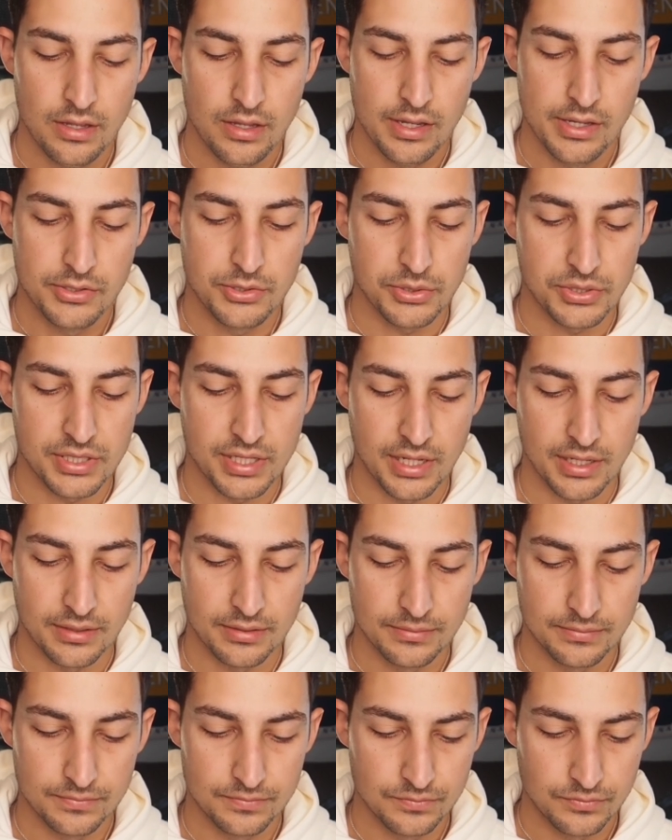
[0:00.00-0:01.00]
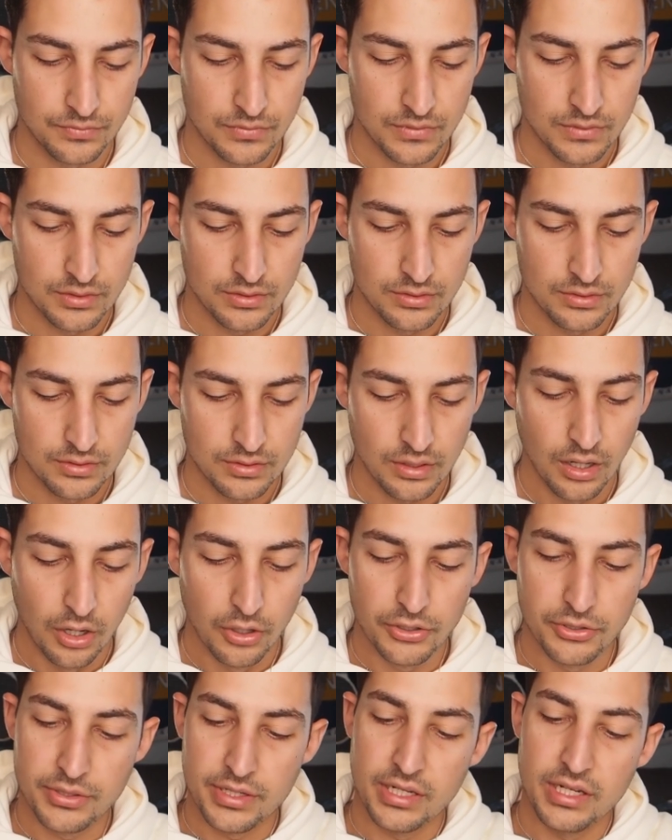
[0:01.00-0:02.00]
Interesting.
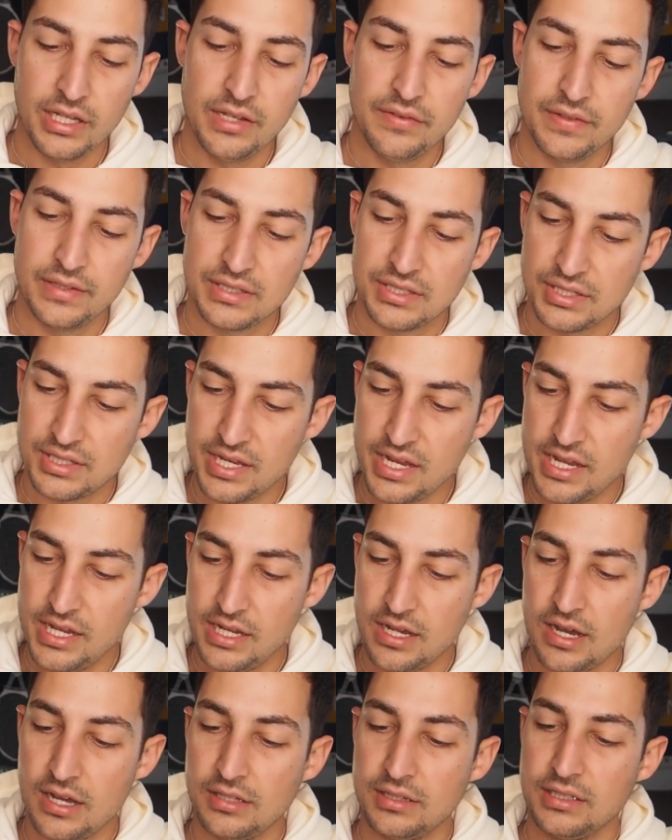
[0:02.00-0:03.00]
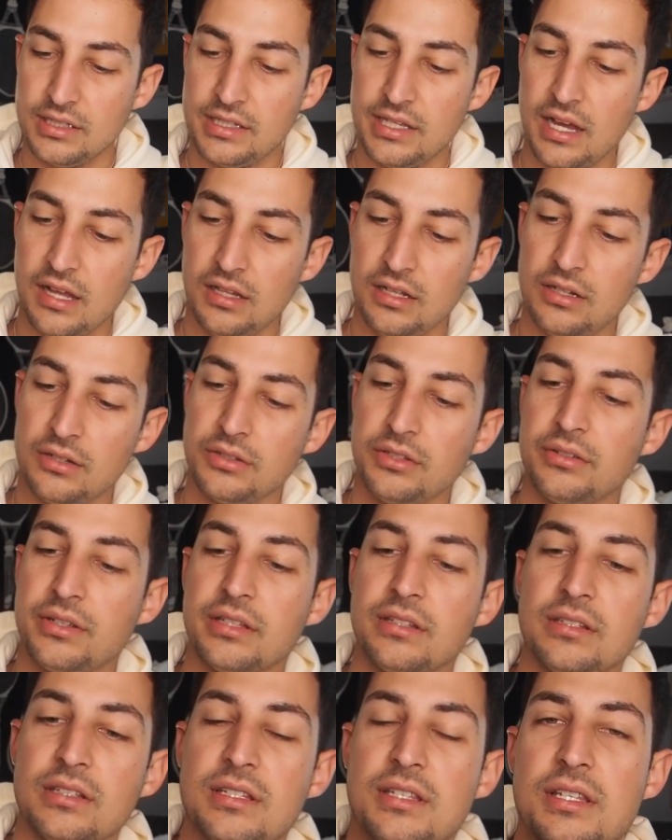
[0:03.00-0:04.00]
Oh, you can even see on the yellow, you
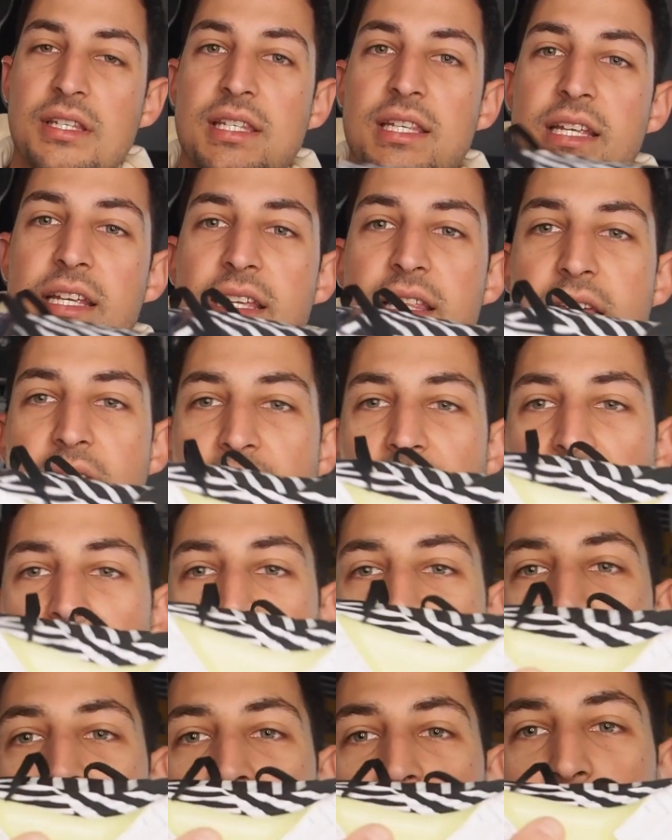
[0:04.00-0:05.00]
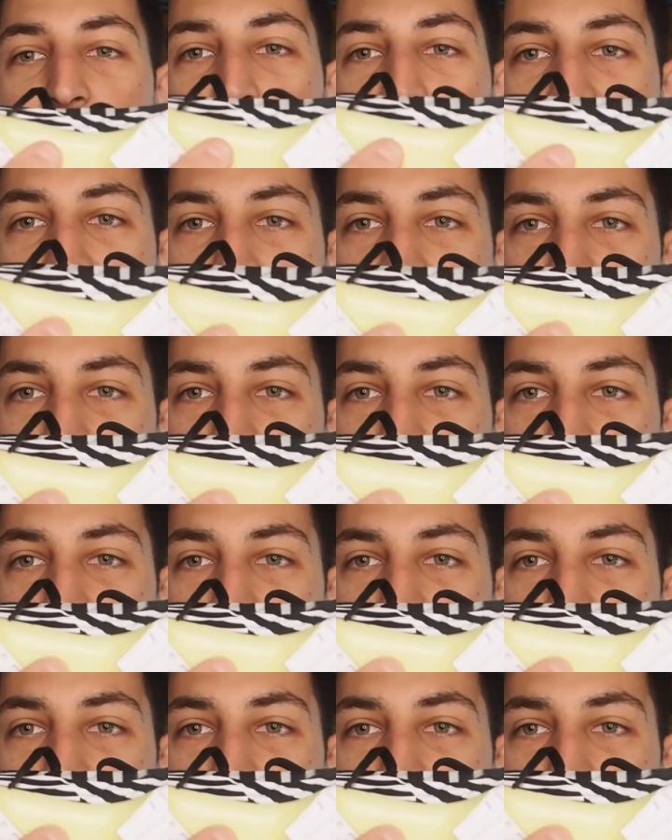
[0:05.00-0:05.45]
can see that lightweight